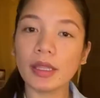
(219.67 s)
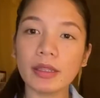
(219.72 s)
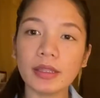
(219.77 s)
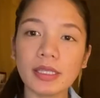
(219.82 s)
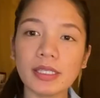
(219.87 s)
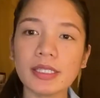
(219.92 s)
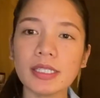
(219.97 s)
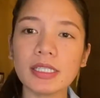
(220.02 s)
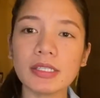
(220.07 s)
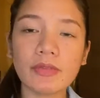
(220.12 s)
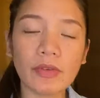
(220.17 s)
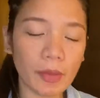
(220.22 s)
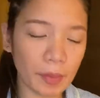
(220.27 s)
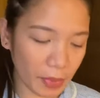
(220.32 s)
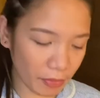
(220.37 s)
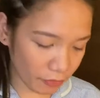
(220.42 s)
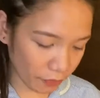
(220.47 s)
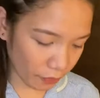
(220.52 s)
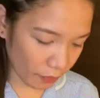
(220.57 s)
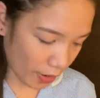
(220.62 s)
This is from
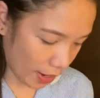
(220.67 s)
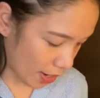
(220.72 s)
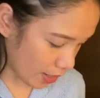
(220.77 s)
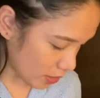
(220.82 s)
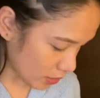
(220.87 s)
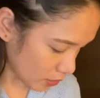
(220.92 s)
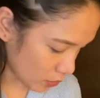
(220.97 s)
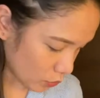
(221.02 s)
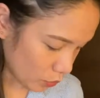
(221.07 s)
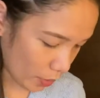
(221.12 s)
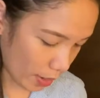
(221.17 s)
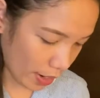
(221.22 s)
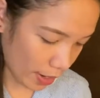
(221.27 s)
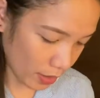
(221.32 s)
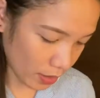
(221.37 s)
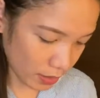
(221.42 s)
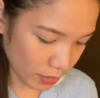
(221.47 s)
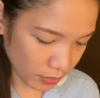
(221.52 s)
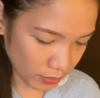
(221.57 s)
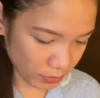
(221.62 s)
a friend as
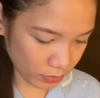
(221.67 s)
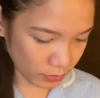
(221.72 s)
well.